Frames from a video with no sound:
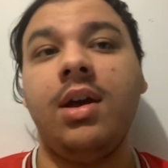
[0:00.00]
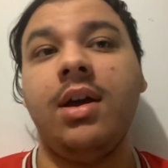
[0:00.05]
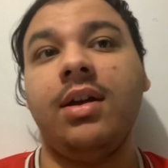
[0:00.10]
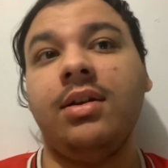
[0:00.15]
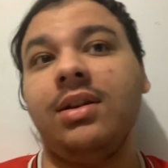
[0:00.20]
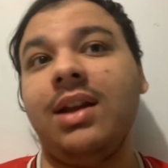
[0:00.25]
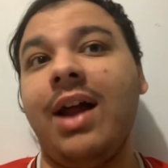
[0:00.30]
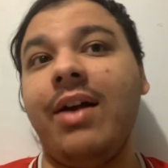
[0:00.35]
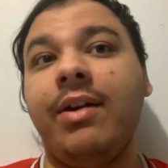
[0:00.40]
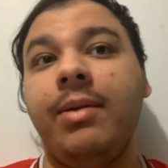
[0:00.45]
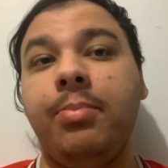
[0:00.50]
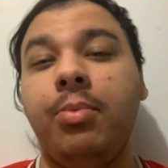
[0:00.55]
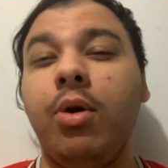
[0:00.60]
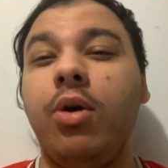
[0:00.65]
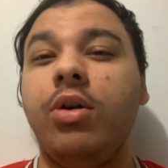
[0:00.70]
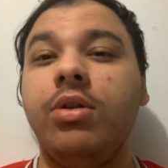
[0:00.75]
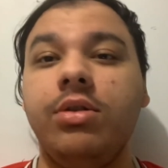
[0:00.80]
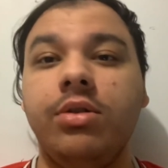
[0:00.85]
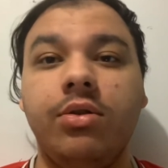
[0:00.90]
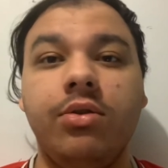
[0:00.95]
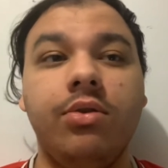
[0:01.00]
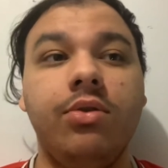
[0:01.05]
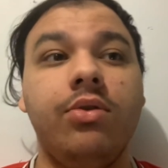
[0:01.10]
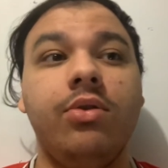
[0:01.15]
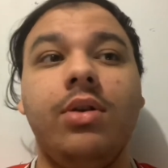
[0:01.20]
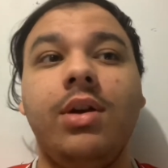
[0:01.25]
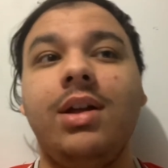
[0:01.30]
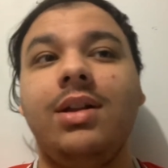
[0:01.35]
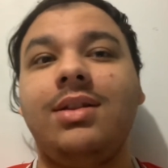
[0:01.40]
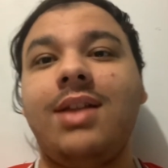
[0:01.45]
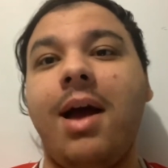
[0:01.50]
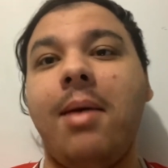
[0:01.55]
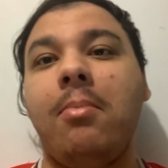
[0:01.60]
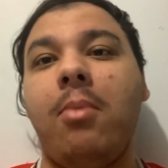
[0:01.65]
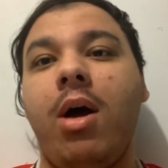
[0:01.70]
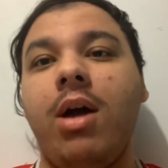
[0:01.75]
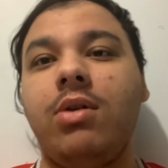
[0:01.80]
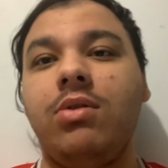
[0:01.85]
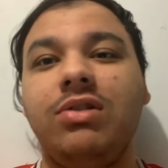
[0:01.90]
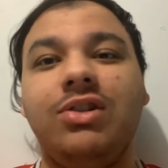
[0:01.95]
Larry Bird knew that
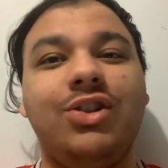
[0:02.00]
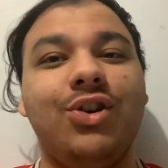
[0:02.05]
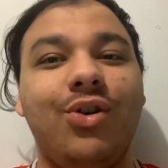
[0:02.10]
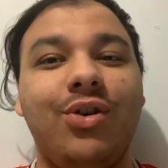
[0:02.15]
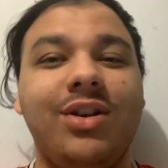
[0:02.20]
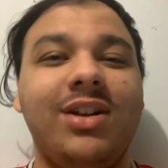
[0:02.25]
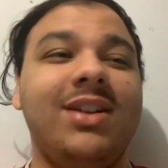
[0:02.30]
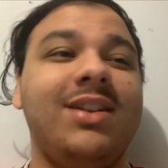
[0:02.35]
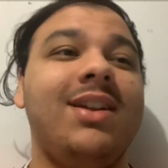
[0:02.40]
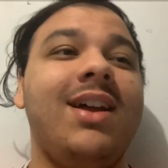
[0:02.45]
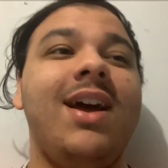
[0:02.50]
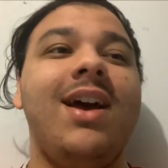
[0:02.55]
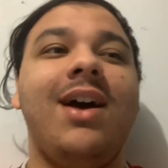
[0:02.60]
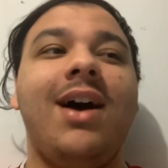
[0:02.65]
Michael Jordan,